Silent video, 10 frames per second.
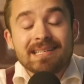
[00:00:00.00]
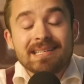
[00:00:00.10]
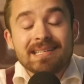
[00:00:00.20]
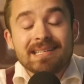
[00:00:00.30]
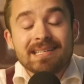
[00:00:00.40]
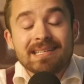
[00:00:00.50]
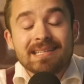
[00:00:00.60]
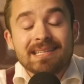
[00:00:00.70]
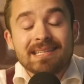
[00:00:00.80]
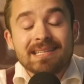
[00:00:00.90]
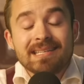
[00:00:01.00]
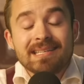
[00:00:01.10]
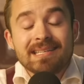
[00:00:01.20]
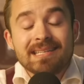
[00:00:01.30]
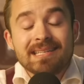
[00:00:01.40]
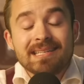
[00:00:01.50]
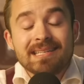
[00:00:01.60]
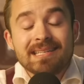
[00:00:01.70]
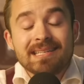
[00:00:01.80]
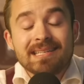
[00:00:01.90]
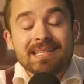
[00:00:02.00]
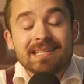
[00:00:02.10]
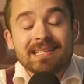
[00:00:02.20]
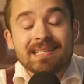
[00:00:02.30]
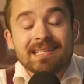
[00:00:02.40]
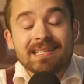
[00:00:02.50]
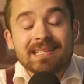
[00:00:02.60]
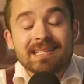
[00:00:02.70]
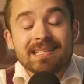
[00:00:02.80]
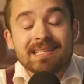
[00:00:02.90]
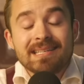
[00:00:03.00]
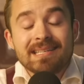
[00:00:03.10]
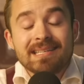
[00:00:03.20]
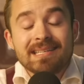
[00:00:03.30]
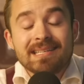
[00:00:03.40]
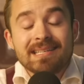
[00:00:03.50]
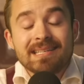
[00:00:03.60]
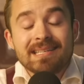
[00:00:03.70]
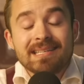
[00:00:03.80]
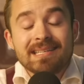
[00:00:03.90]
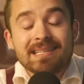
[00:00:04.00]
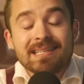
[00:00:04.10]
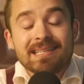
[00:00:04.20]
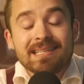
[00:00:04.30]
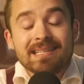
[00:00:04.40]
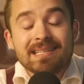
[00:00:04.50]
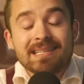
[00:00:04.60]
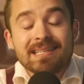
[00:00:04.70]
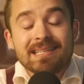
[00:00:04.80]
(not speaking)